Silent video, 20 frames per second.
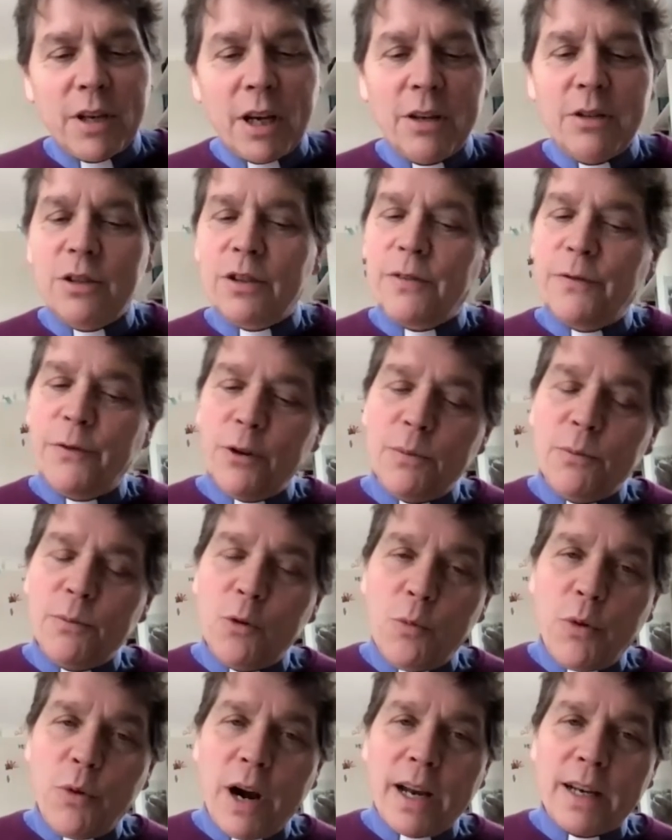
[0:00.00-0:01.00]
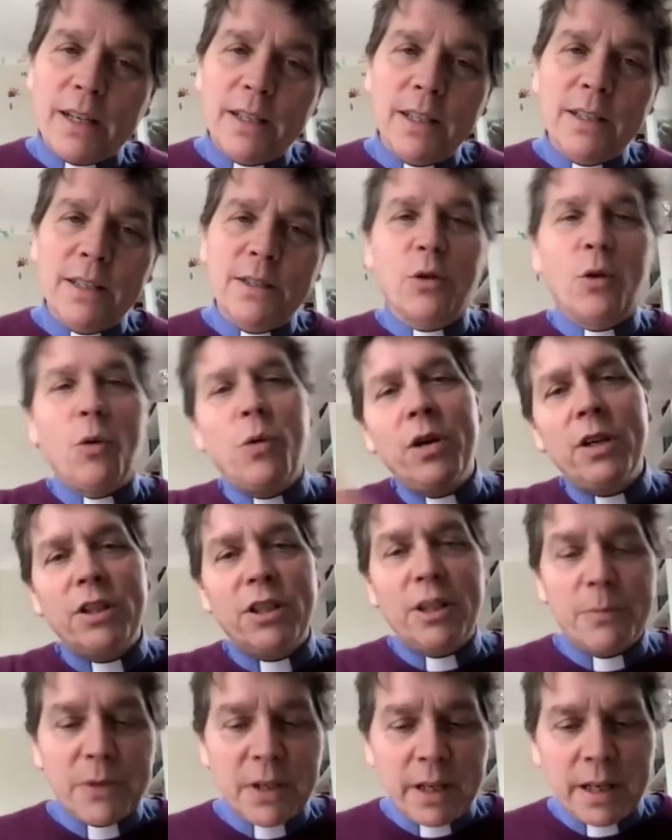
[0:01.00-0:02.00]
goes to football practice or
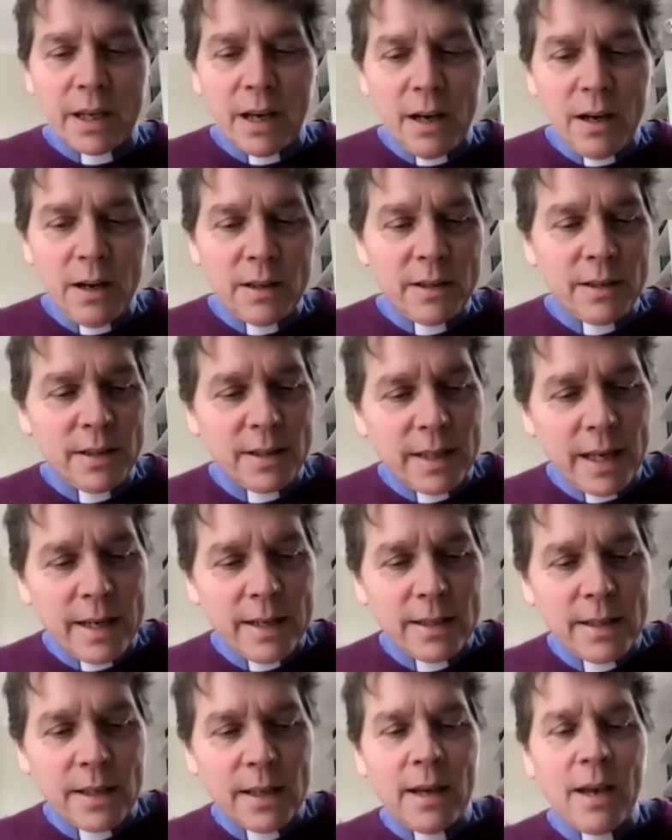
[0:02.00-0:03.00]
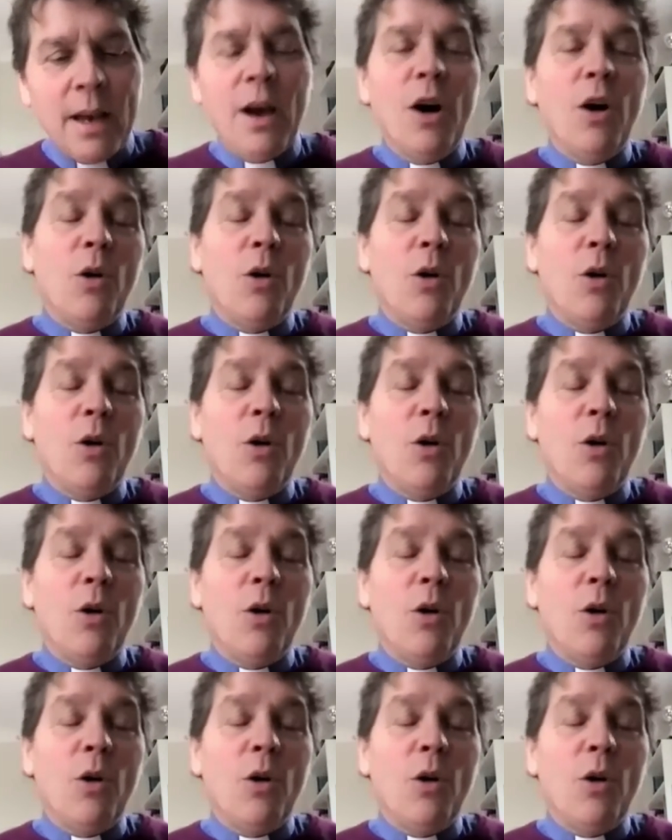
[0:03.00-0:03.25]
worships at a garden centre